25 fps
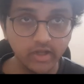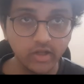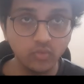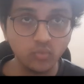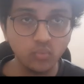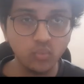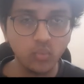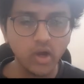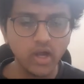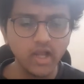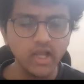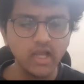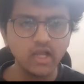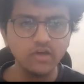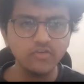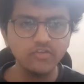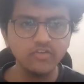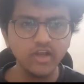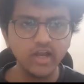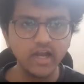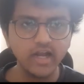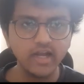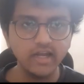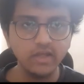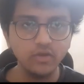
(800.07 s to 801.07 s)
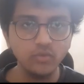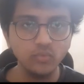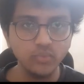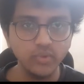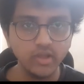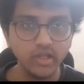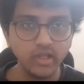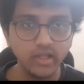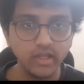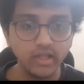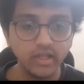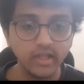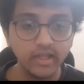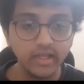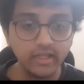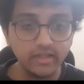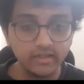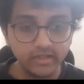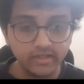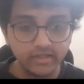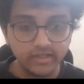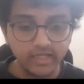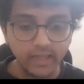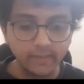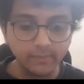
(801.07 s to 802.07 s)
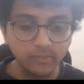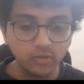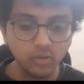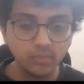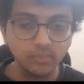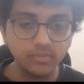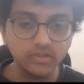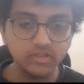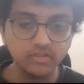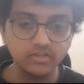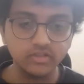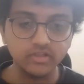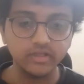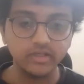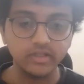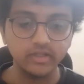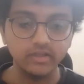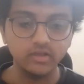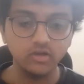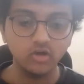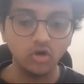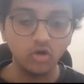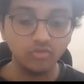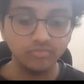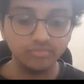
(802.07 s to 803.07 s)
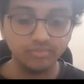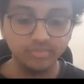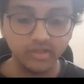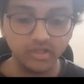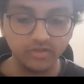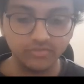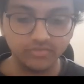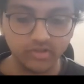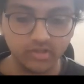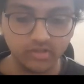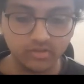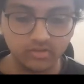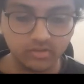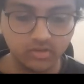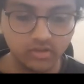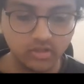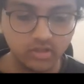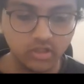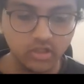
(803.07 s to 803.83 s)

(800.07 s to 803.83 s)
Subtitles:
and why are we adding V in the time complexity of BFS?